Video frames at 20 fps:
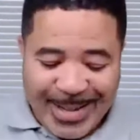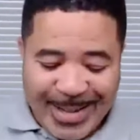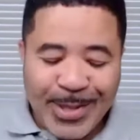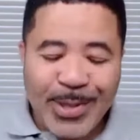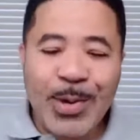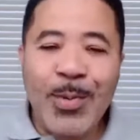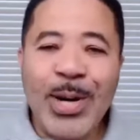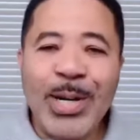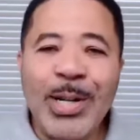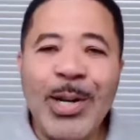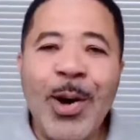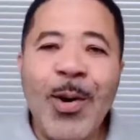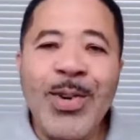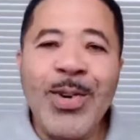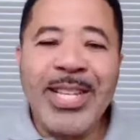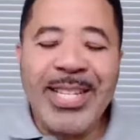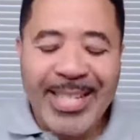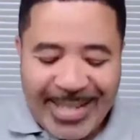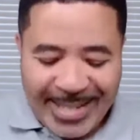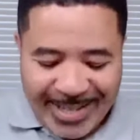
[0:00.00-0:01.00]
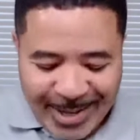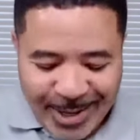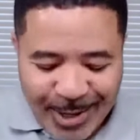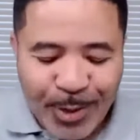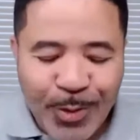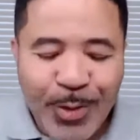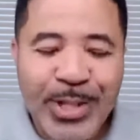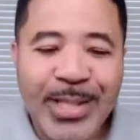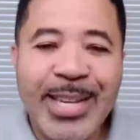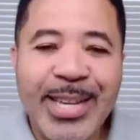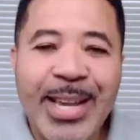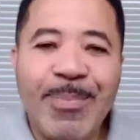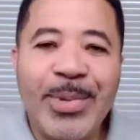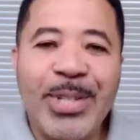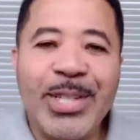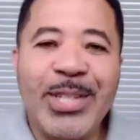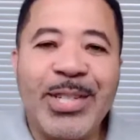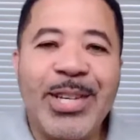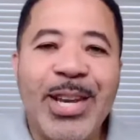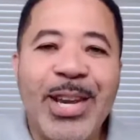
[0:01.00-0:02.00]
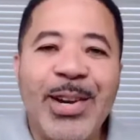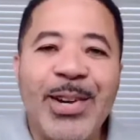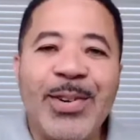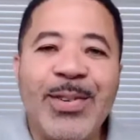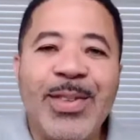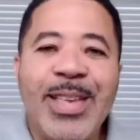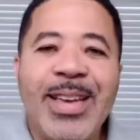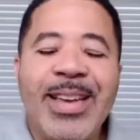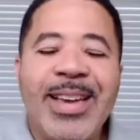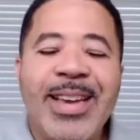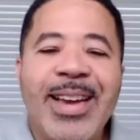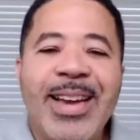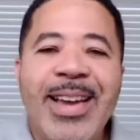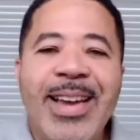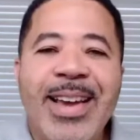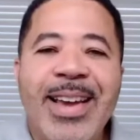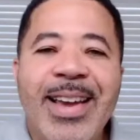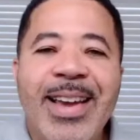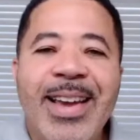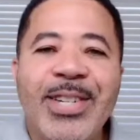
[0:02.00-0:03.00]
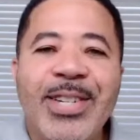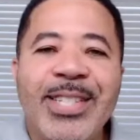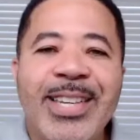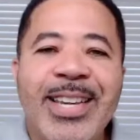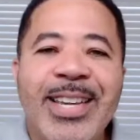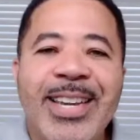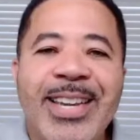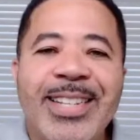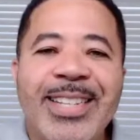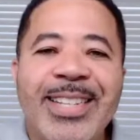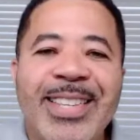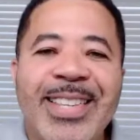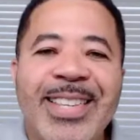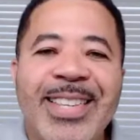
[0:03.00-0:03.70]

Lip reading: The one and only Chrisette Michelle. Hey, Chrisette.